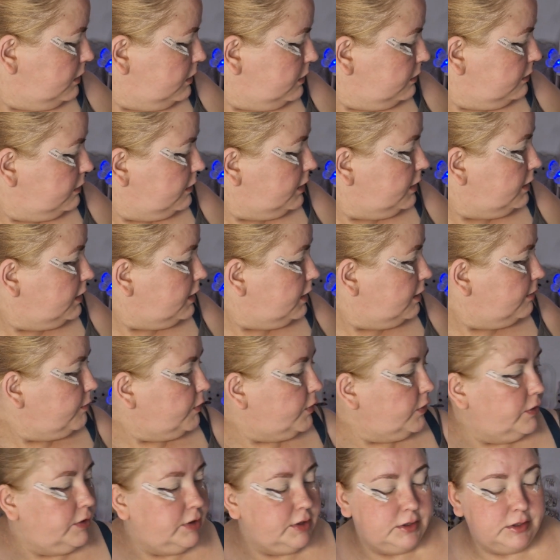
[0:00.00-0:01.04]
Then I'm
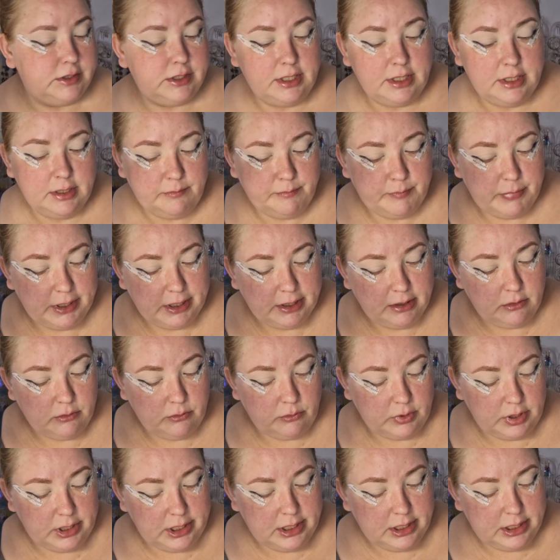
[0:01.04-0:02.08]
gonna take P.
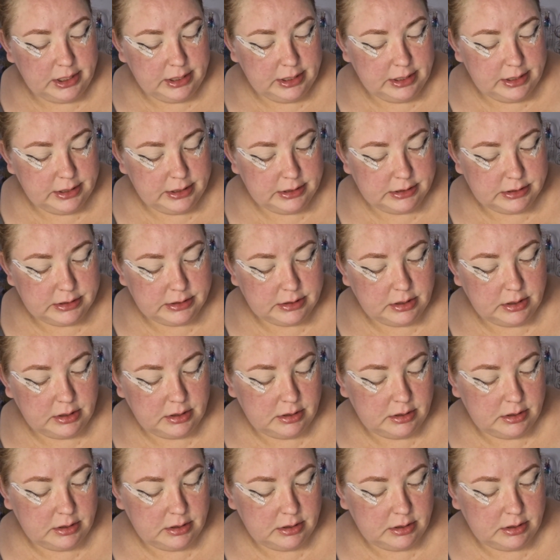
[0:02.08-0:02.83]
Louise